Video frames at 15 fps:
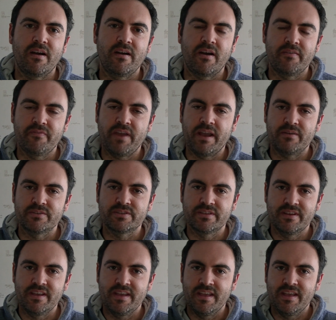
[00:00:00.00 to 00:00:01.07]
I found
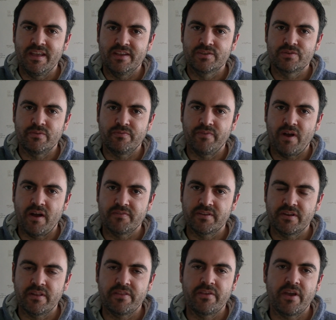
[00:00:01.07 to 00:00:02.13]
sort of
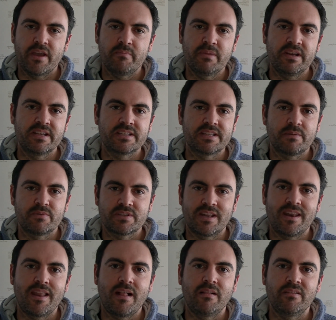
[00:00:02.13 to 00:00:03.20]
after the 30 minutes, there was a
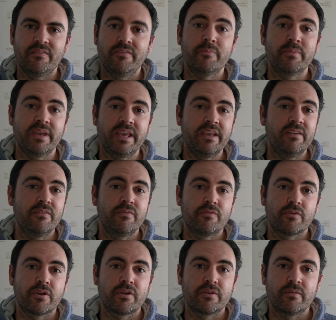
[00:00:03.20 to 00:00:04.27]
lull for me
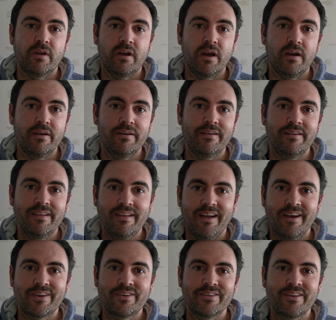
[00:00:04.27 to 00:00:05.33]
for
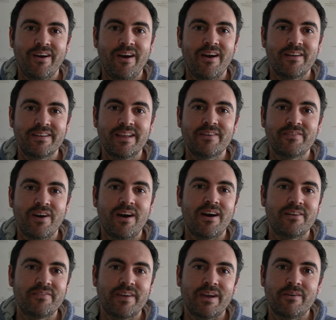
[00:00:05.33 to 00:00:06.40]
a good another
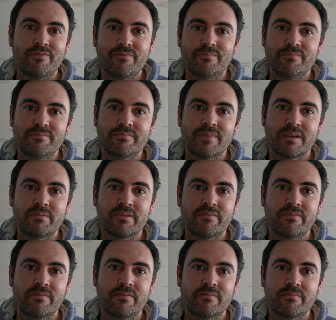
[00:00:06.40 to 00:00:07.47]
half hour, maybe
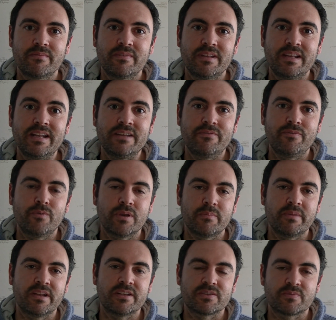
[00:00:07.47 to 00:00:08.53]
nearly 40
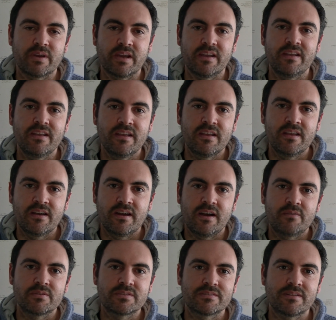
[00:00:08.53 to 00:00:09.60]
minutes, where
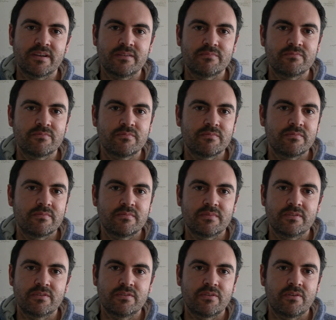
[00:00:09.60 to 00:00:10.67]
I was like
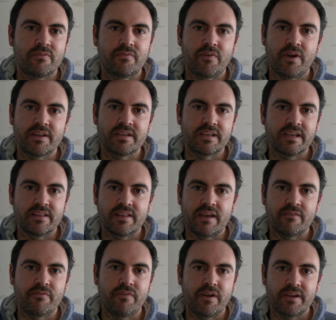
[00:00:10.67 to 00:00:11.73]
not finding it
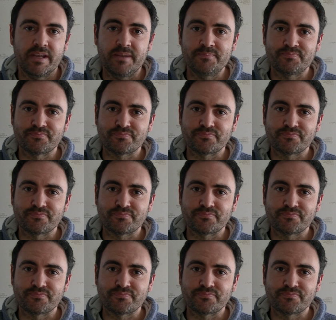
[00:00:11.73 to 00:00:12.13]
that funny.